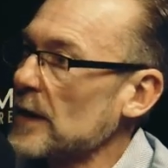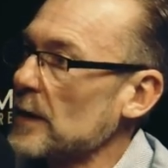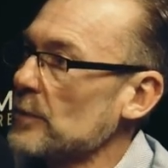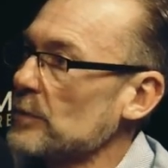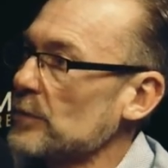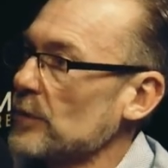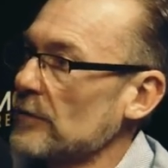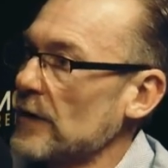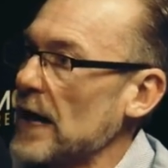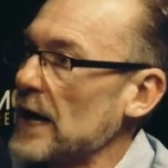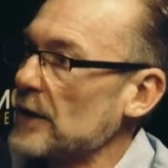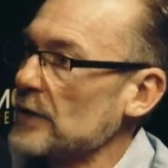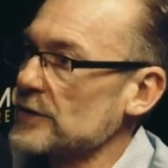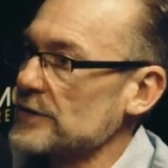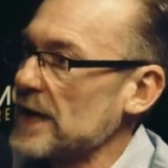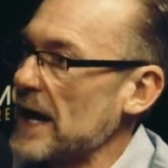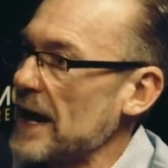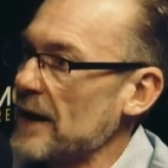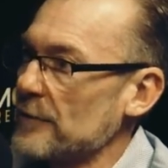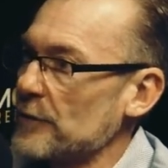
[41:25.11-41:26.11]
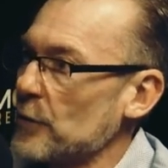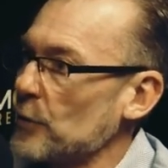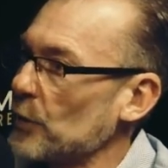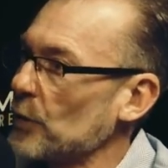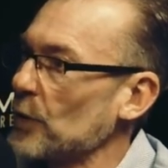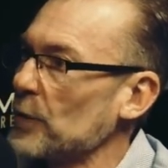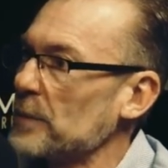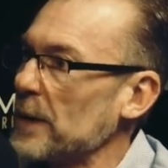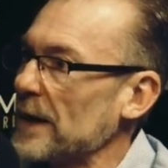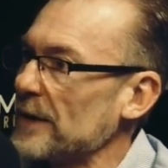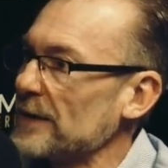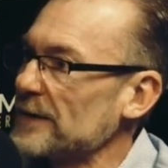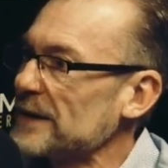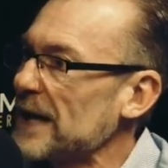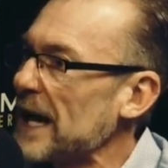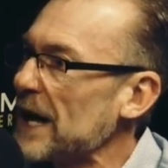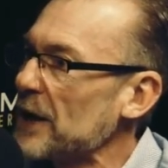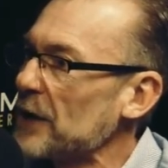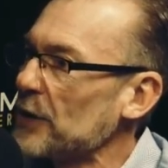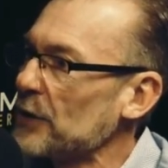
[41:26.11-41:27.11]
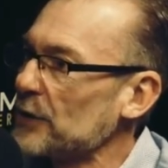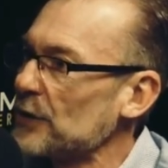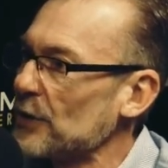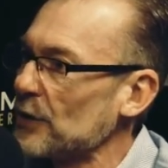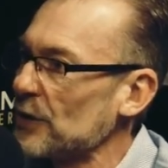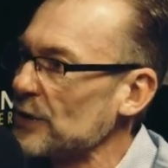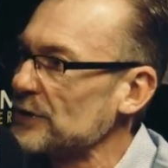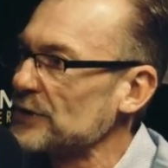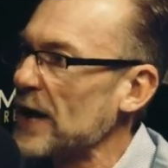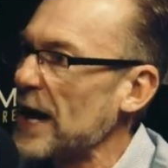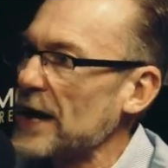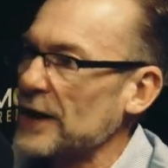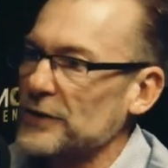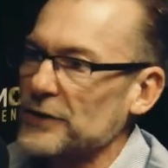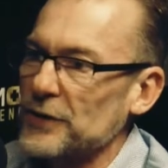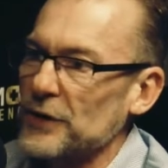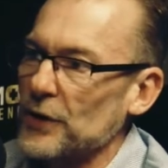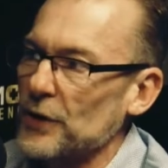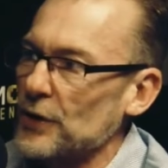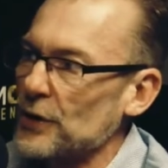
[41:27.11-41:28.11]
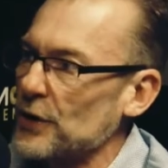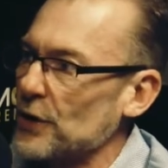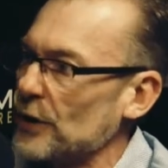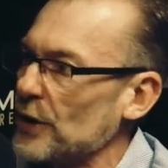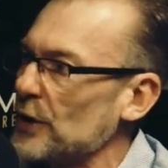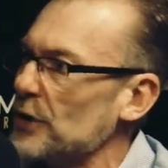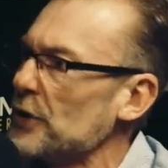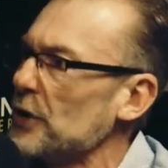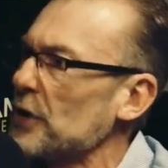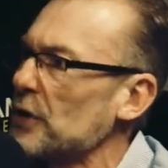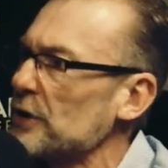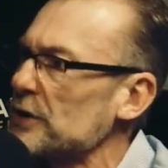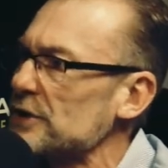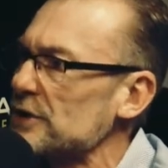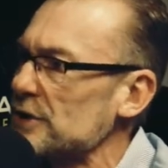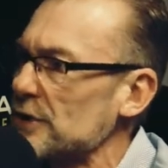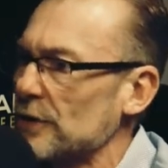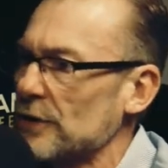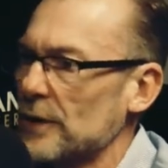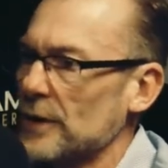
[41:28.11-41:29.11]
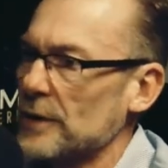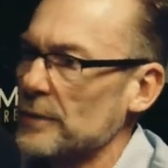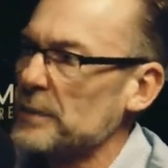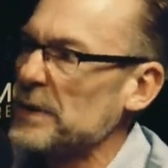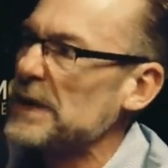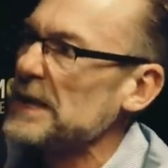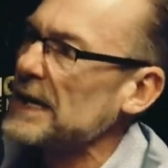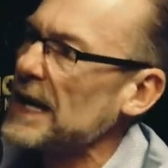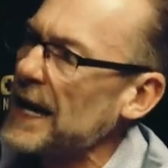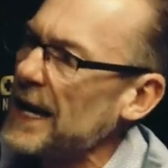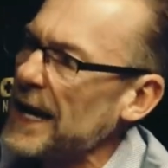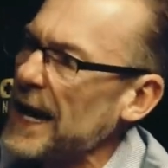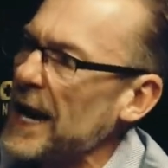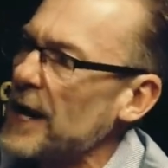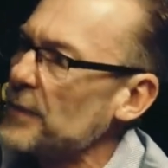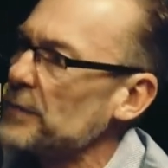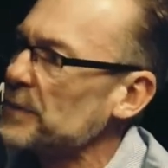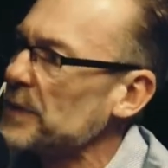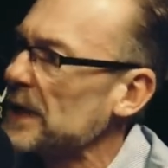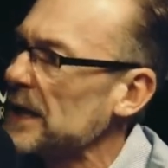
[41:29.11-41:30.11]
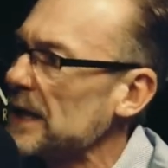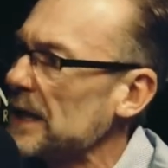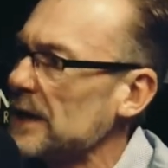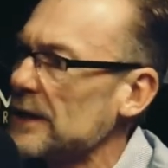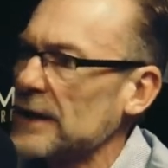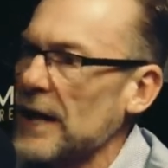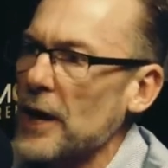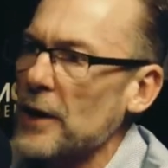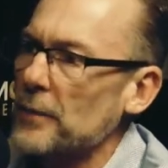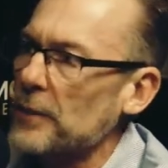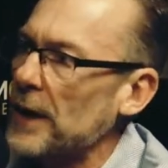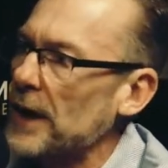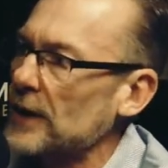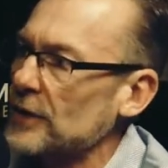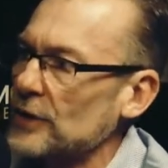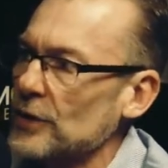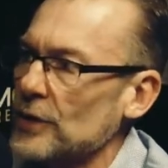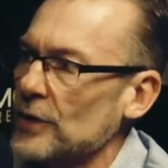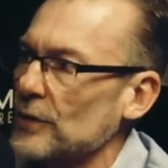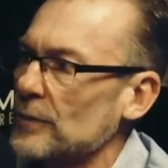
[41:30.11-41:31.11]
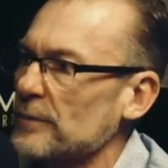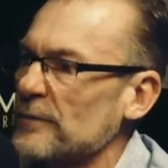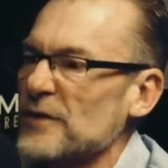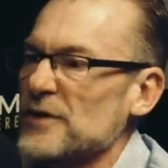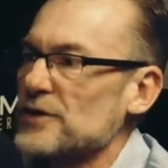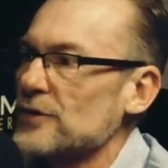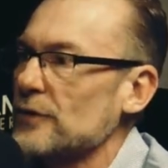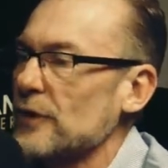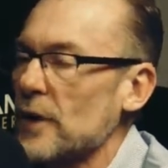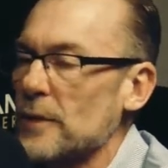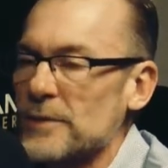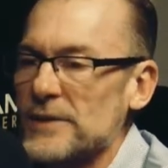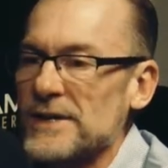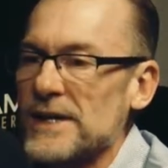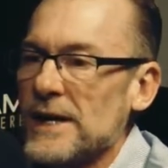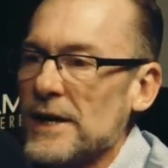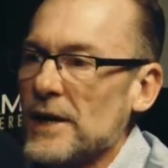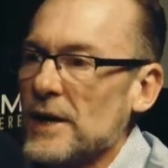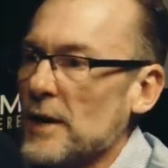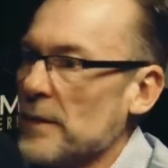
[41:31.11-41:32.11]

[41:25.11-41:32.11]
that providers have the world by the tail you're a doctor you're a nurse you're a PA NP chiropractor physical therapist